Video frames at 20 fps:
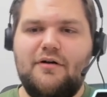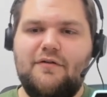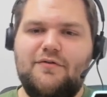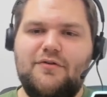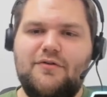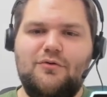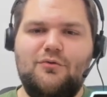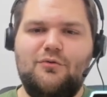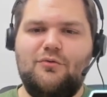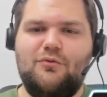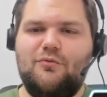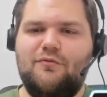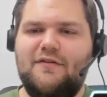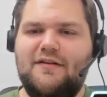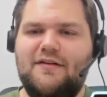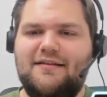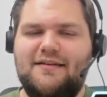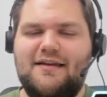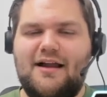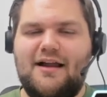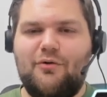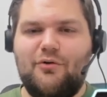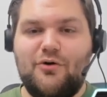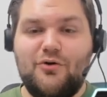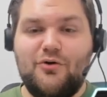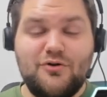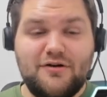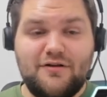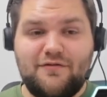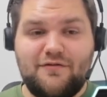if you visited our
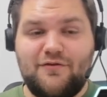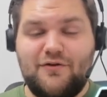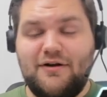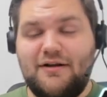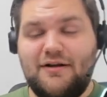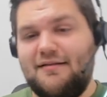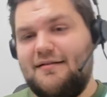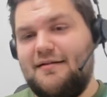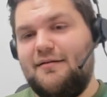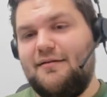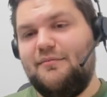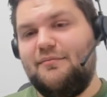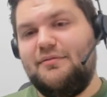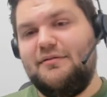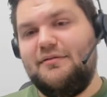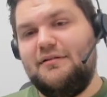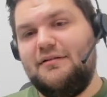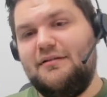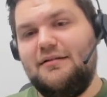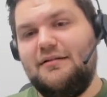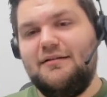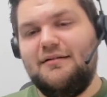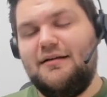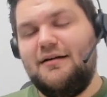course, for example,